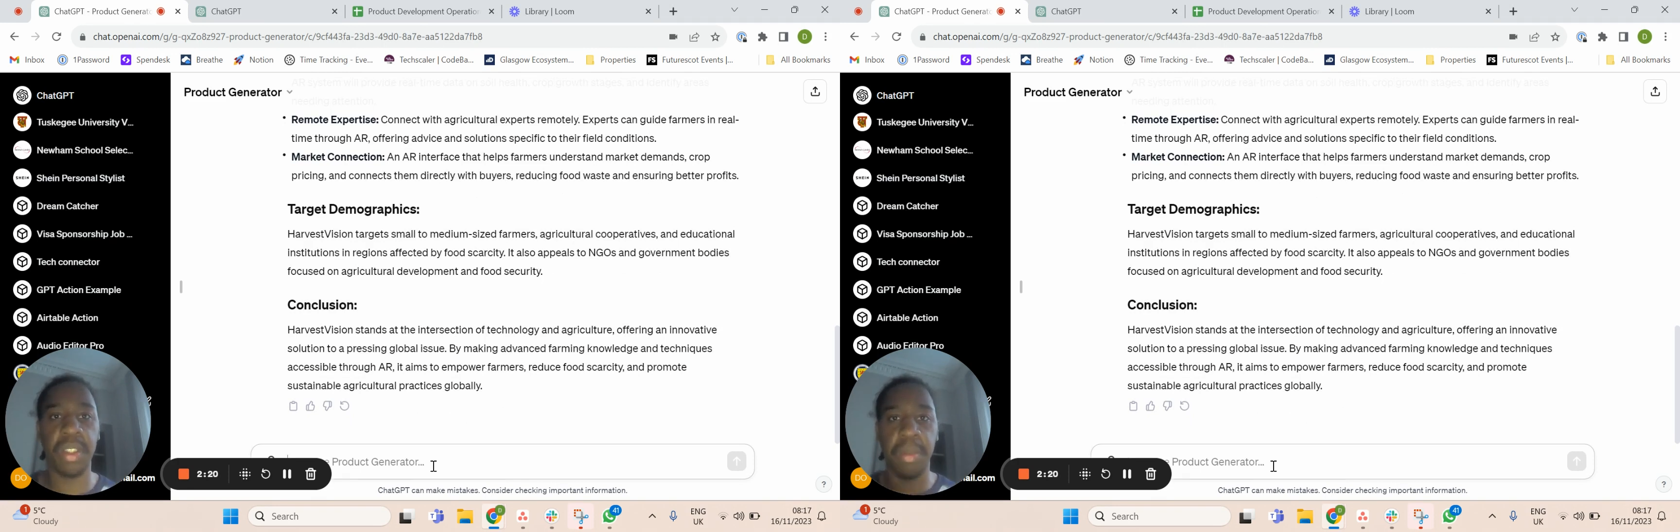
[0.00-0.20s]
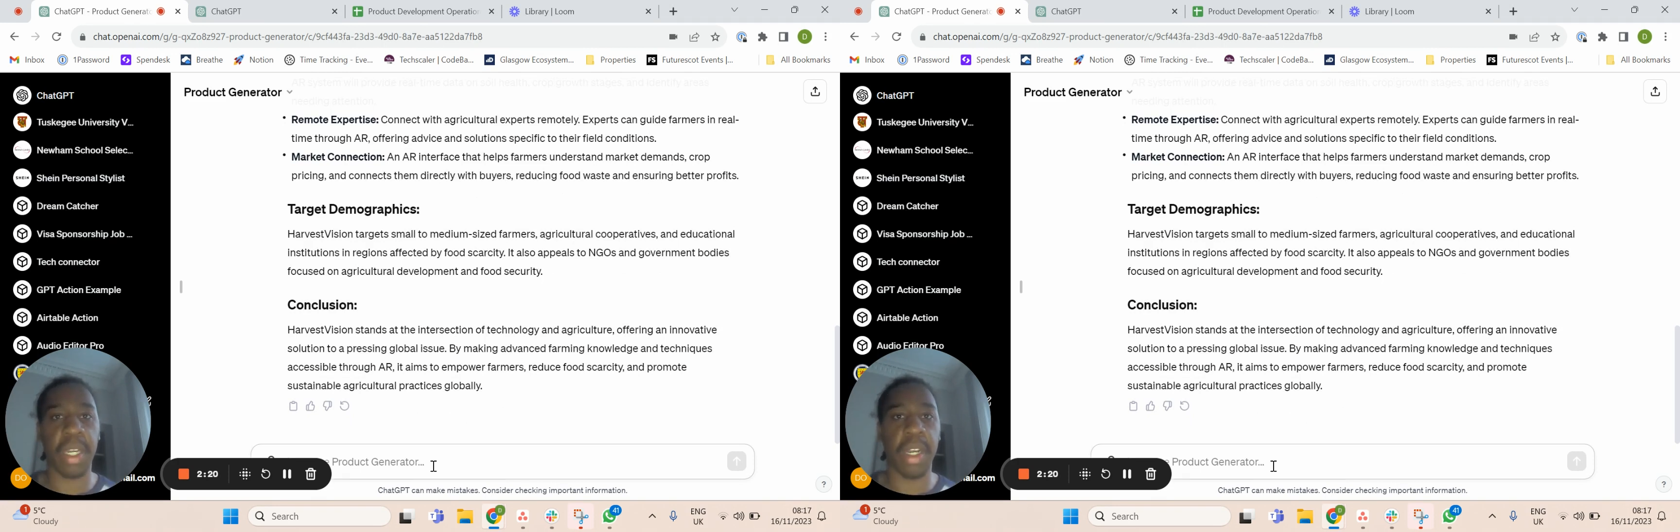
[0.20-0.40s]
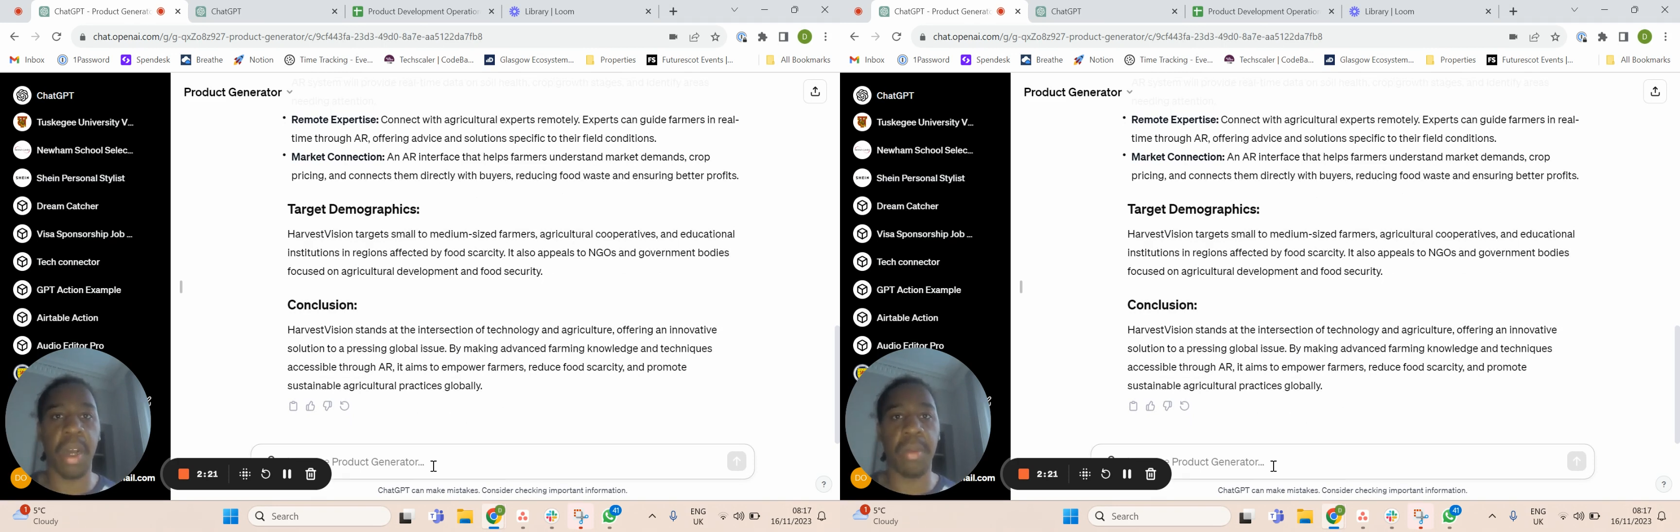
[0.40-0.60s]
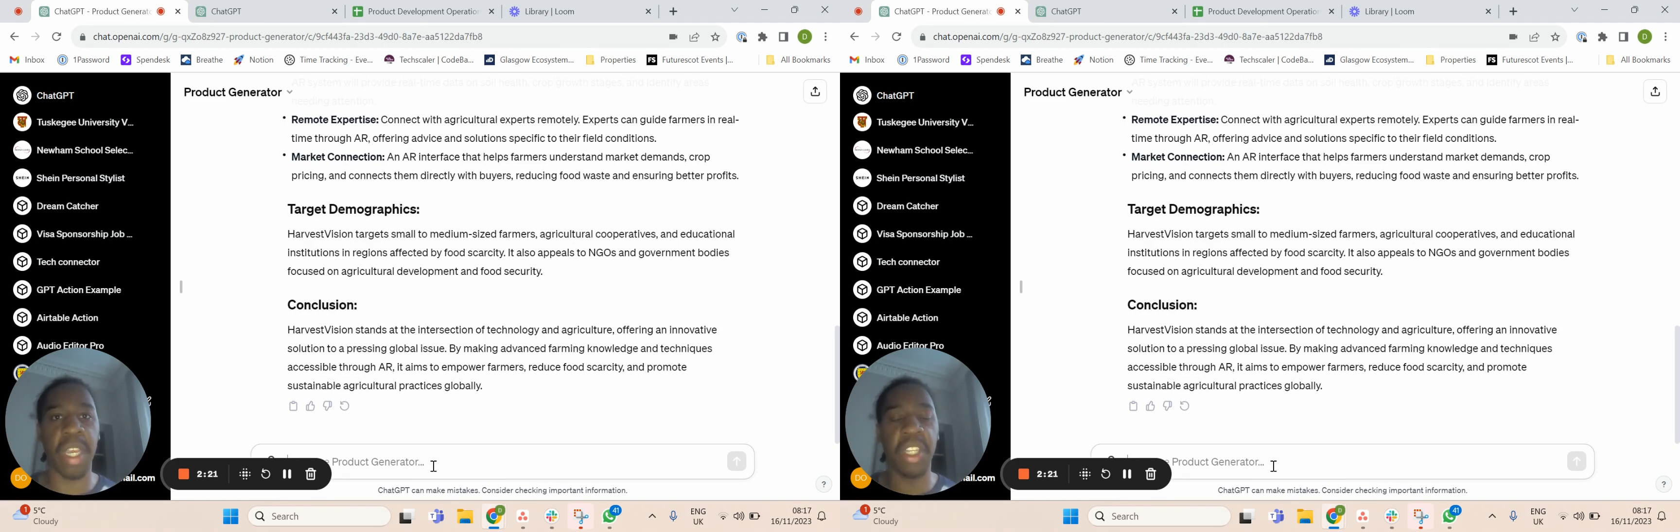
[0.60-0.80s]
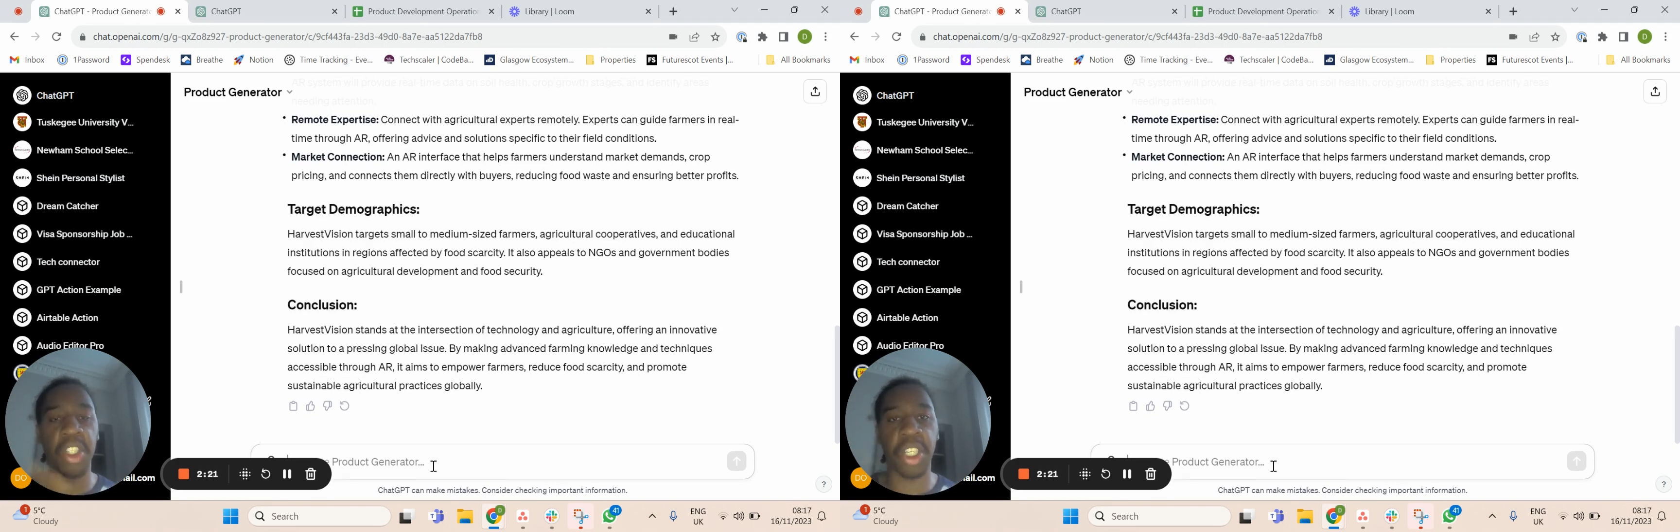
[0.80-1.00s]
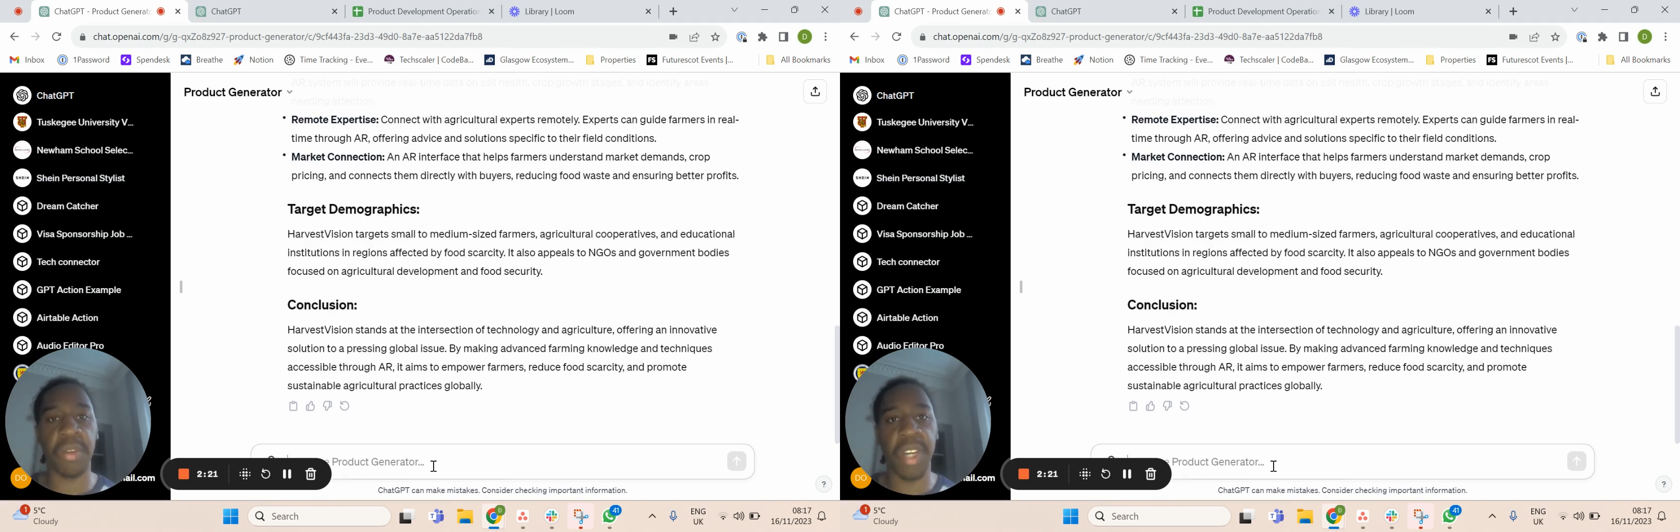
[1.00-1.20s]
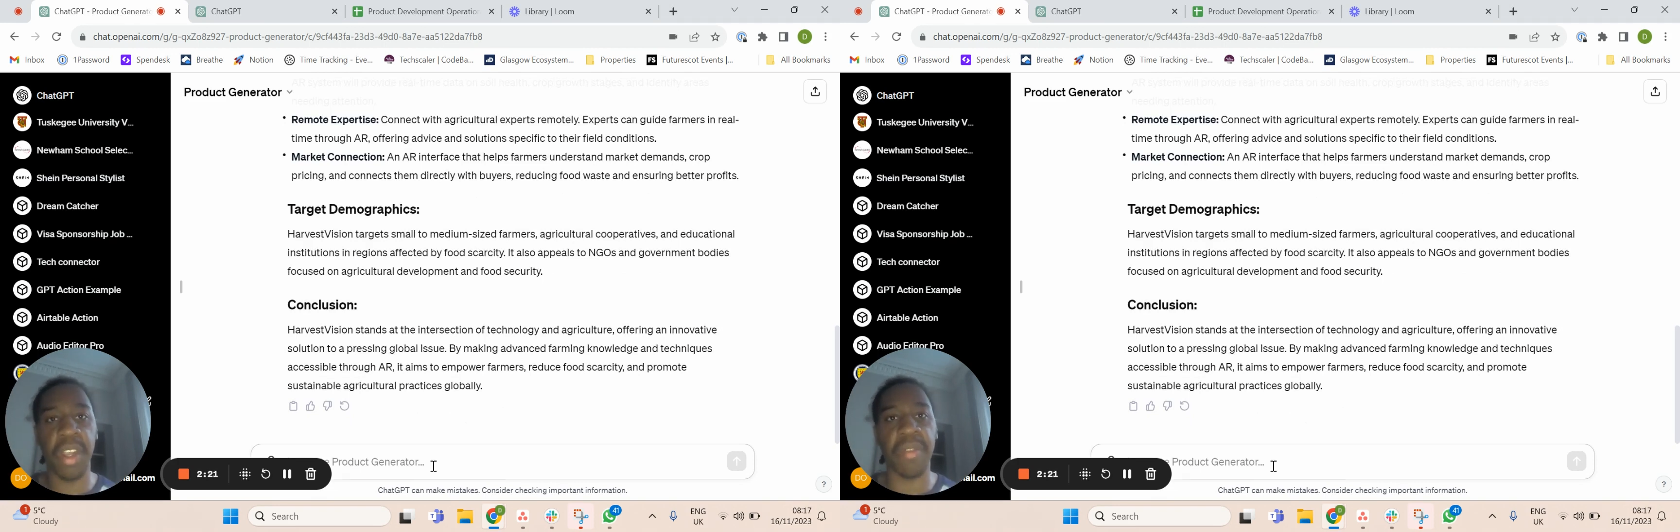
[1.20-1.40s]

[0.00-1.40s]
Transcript: to pick up and generate